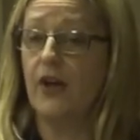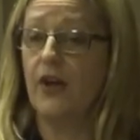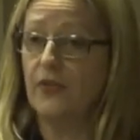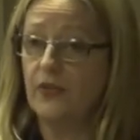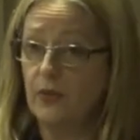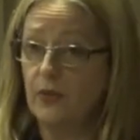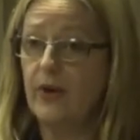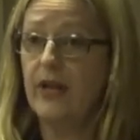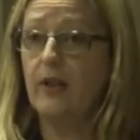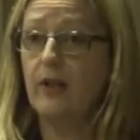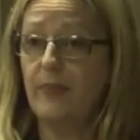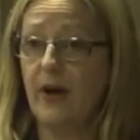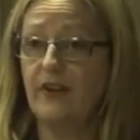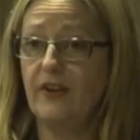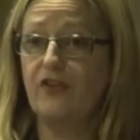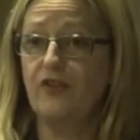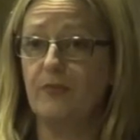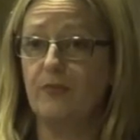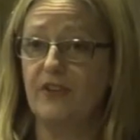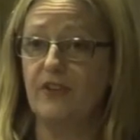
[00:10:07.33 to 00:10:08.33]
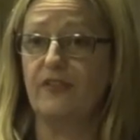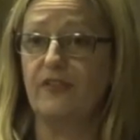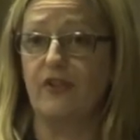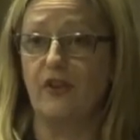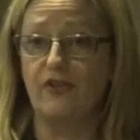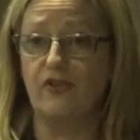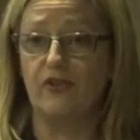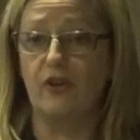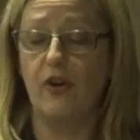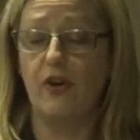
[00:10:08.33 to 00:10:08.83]
the real punishment is
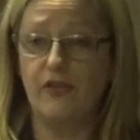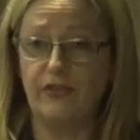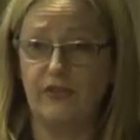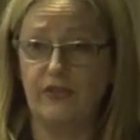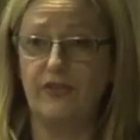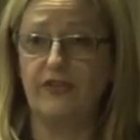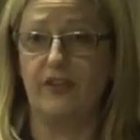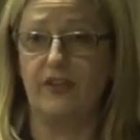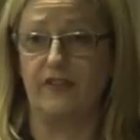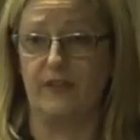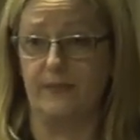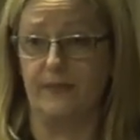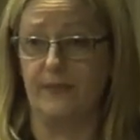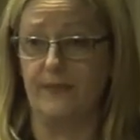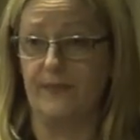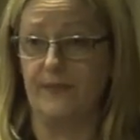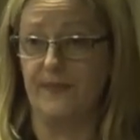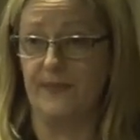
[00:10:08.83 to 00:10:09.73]
social ostracism.